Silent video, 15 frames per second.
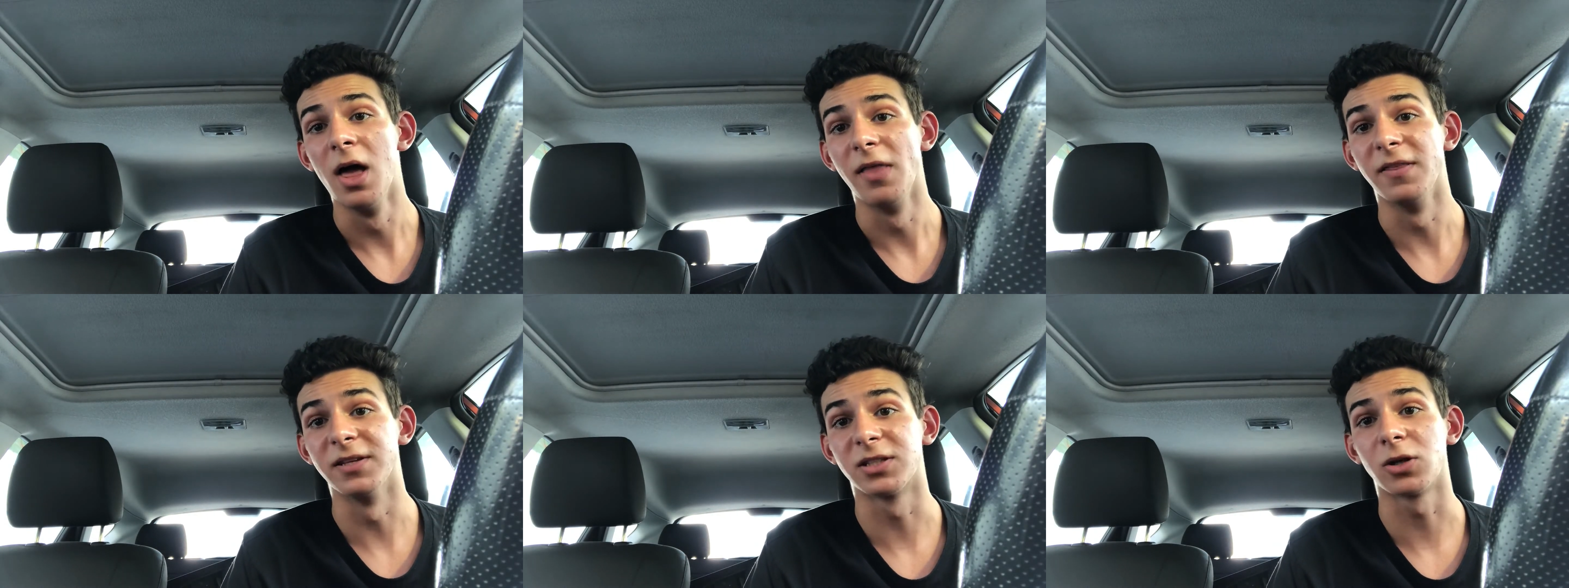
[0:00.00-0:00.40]

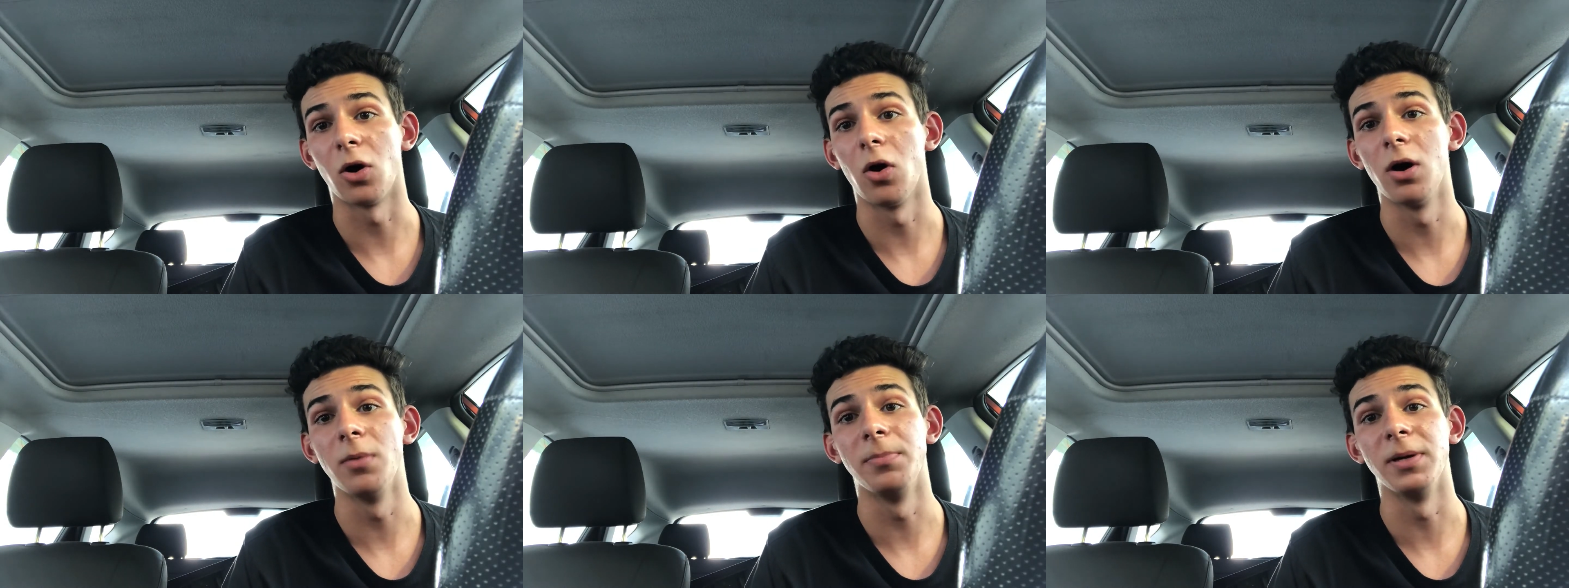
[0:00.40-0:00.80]
this
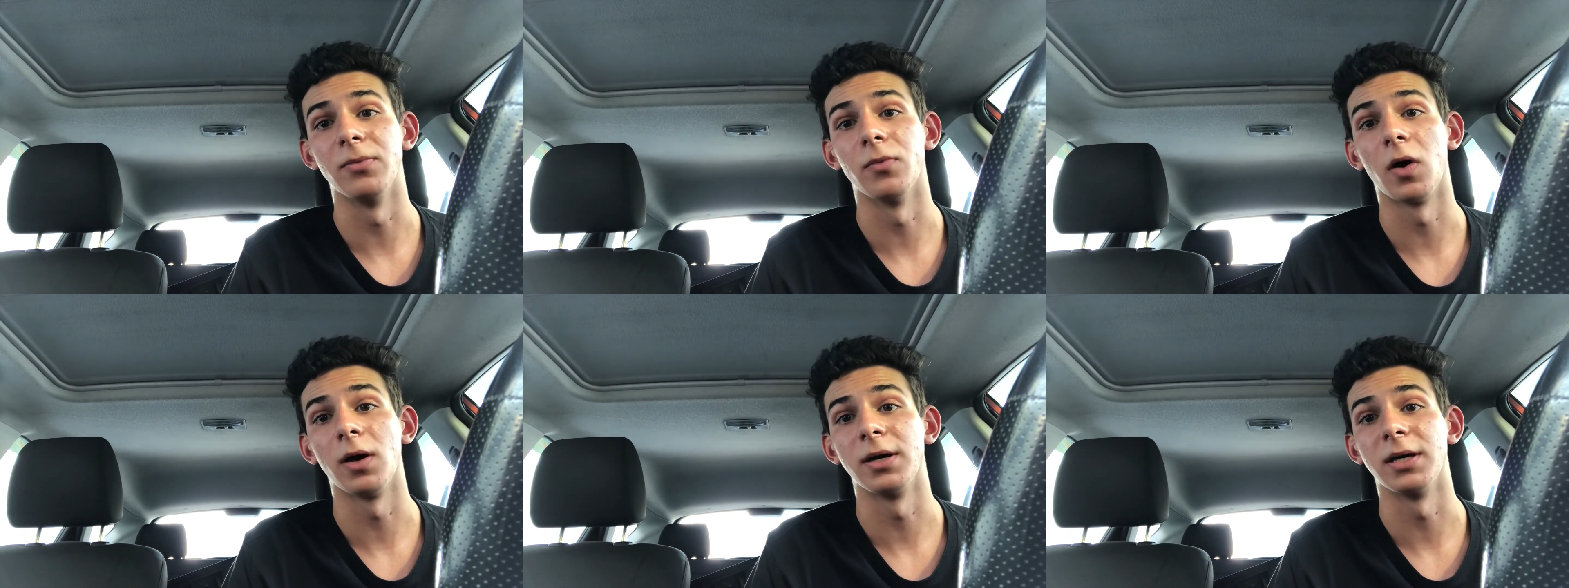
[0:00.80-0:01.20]
car had been
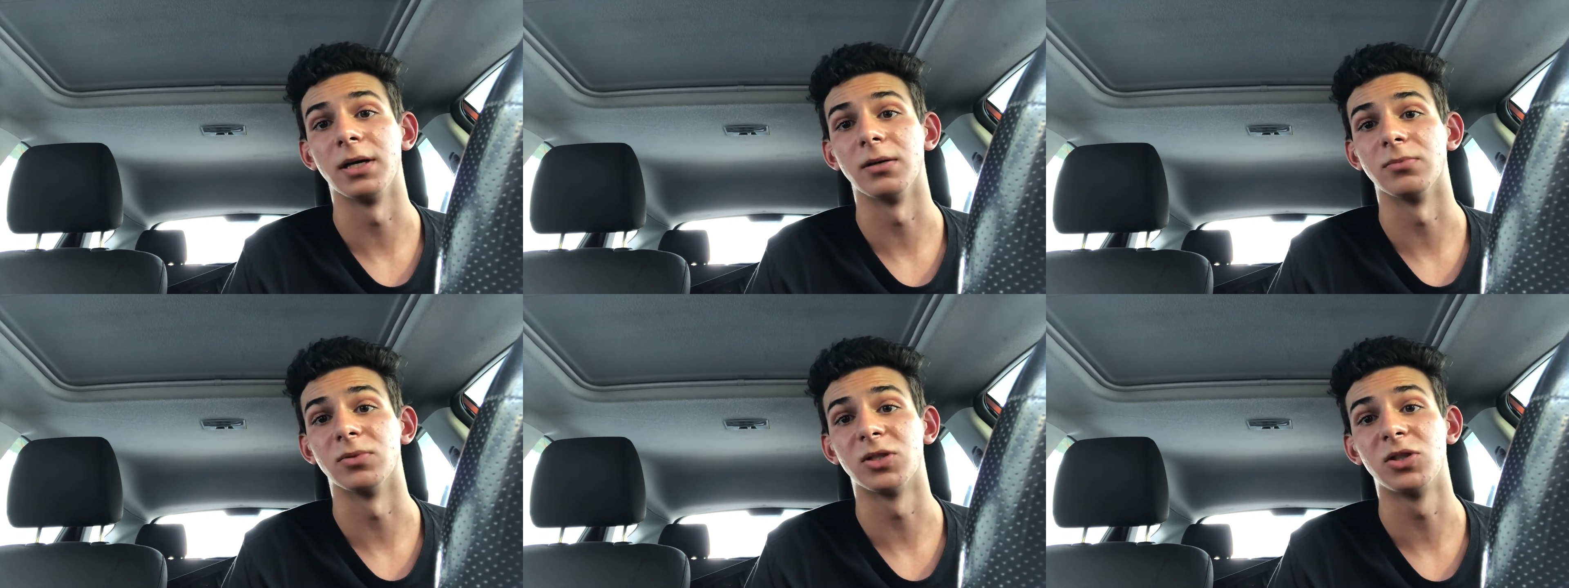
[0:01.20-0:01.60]

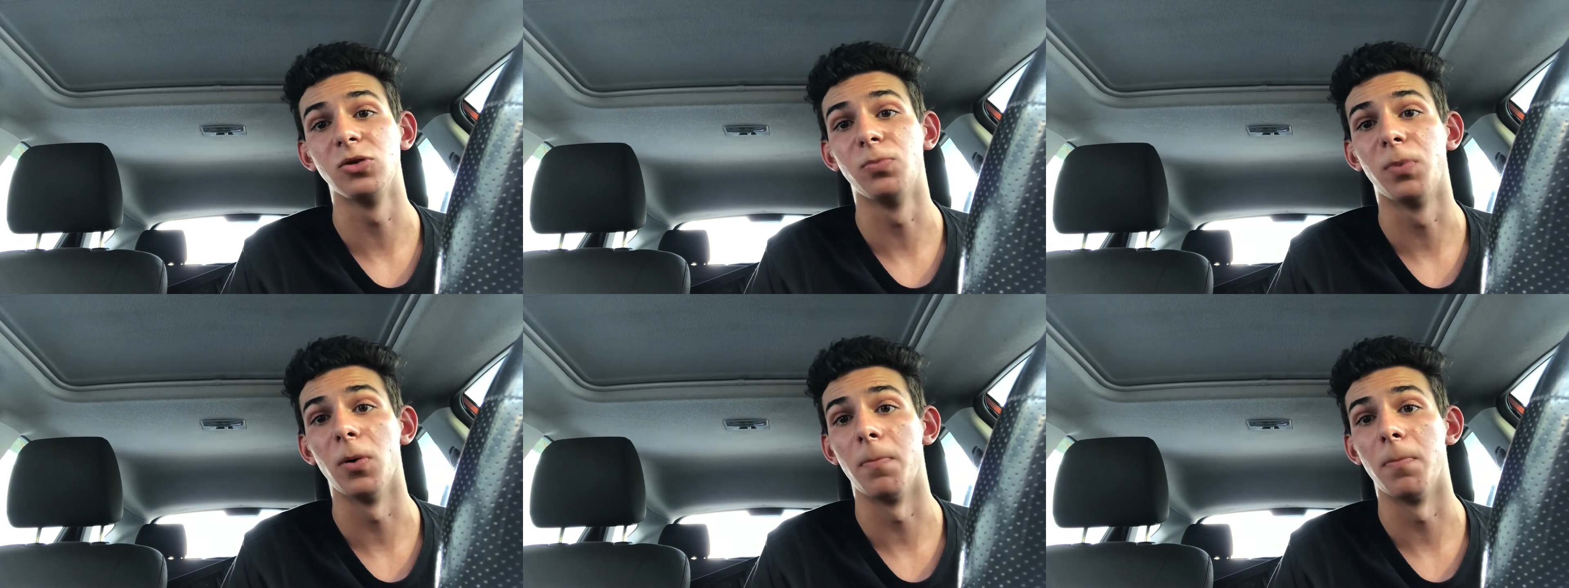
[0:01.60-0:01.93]
running super